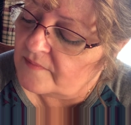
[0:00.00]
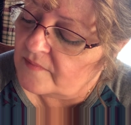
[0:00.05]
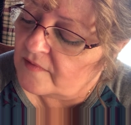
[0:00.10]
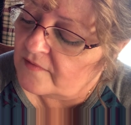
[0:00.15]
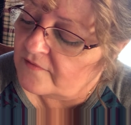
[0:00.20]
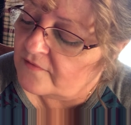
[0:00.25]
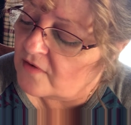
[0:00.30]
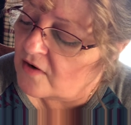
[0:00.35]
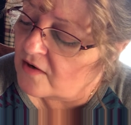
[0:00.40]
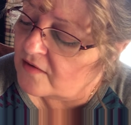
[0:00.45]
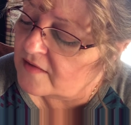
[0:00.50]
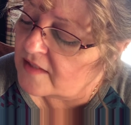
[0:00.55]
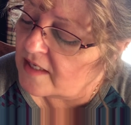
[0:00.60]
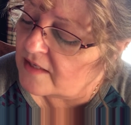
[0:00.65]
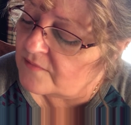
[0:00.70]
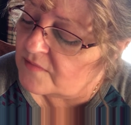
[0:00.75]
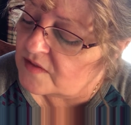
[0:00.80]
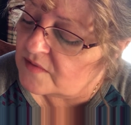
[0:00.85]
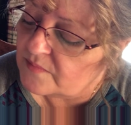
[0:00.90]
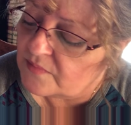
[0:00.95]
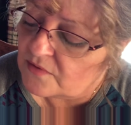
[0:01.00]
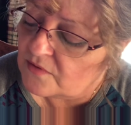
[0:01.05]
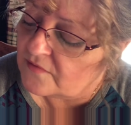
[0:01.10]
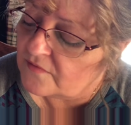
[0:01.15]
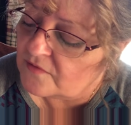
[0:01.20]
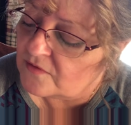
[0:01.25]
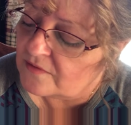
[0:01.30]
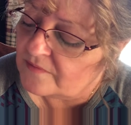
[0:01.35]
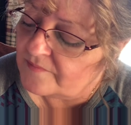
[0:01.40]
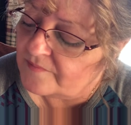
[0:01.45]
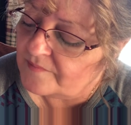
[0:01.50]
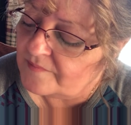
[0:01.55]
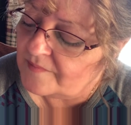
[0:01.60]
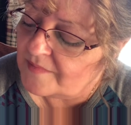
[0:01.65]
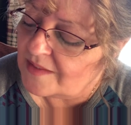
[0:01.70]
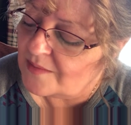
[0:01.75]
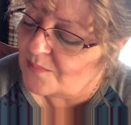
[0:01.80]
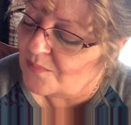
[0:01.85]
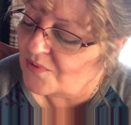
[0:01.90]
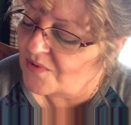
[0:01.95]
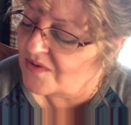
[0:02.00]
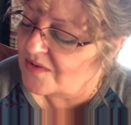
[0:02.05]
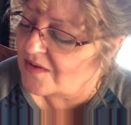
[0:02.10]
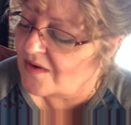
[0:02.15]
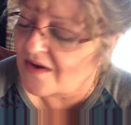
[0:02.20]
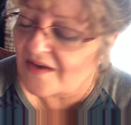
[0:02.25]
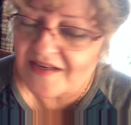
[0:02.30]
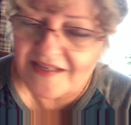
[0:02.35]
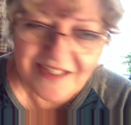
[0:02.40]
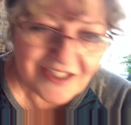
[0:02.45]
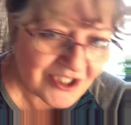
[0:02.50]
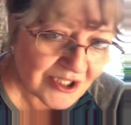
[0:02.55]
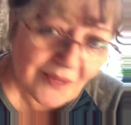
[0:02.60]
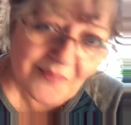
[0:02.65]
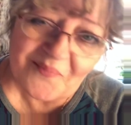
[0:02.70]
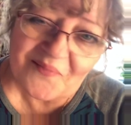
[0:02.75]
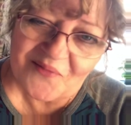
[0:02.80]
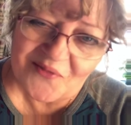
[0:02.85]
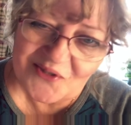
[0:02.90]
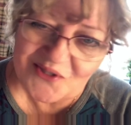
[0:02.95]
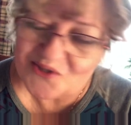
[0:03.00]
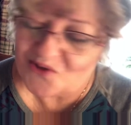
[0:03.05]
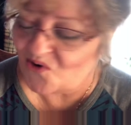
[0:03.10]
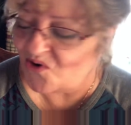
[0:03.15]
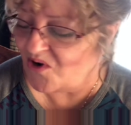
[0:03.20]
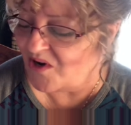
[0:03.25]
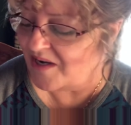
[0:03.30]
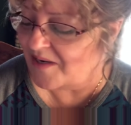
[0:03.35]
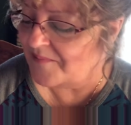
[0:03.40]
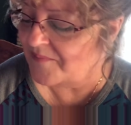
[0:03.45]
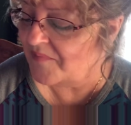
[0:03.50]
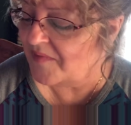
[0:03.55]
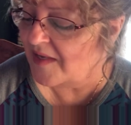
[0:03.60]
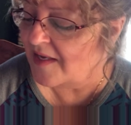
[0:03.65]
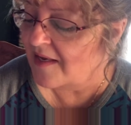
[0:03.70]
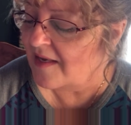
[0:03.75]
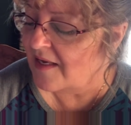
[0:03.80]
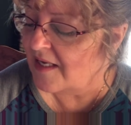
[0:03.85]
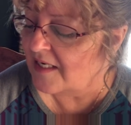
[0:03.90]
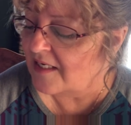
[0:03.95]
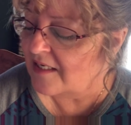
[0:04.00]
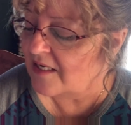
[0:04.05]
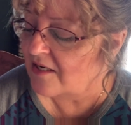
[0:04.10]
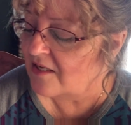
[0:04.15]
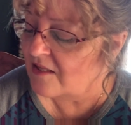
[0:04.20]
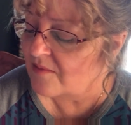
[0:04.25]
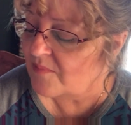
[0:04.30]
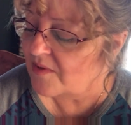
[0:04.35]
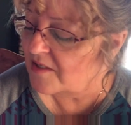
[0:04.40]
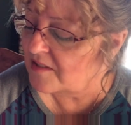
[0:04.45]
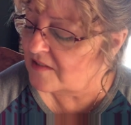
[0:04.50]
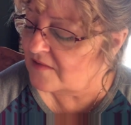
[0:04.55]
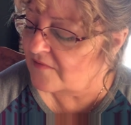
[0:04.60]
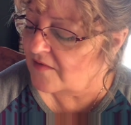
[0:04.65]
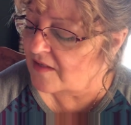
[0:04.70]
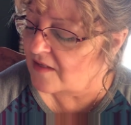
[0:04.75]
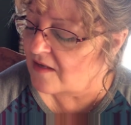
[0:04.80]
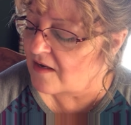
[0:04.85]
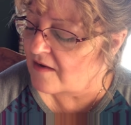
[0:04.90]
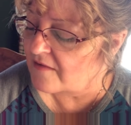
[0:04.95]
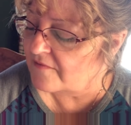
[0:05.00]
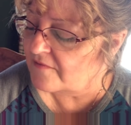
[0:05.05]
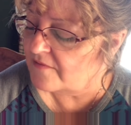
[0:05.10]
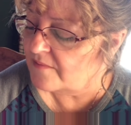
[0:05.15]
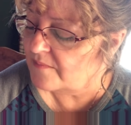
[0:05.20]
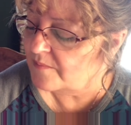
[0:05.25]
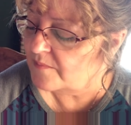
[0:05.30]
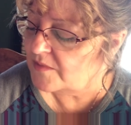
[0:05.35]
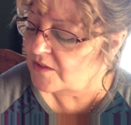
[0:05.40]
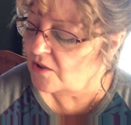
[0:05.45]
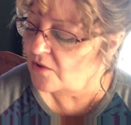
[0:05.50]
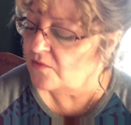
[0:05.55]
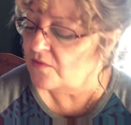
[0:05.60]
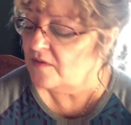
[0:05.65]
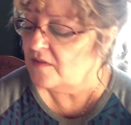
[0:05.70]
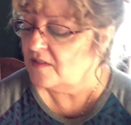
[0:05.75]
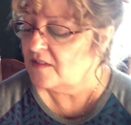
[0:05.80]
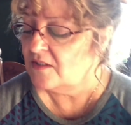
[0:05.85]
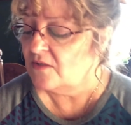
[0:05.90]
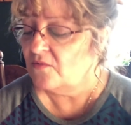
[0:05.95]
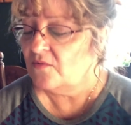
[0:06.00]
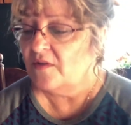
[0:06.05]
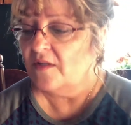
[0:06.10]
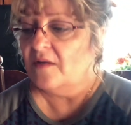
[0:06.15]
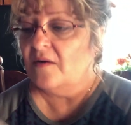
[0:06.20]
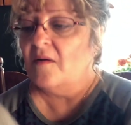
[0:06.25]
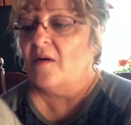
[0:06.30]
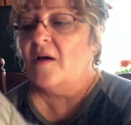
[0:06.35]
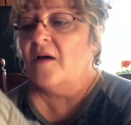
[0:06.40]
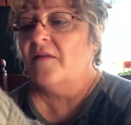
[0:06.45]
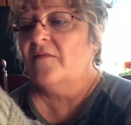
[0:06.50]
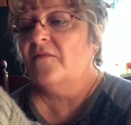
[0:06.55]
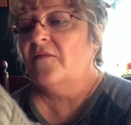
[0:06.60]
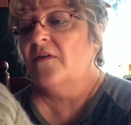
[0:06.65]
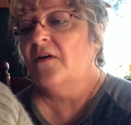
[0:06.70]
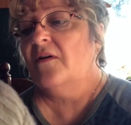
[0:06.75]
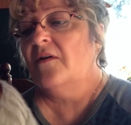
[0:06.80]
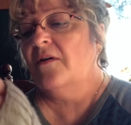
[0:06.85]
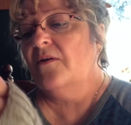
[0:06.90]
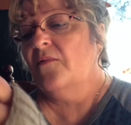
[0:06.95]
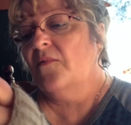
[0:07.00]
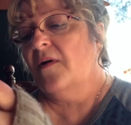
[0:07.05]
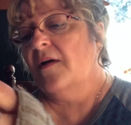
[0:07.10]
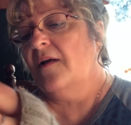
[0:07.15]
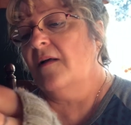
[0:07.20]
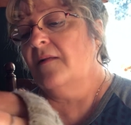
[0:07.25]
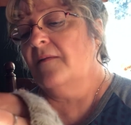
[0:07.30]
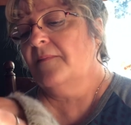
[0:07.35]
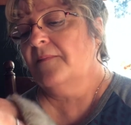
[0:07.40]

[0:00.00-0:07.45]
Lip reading: Frog thought it was beautiful. He put it on and jumped for joy. None of the buttons fell off. Toad had sewed them on very well.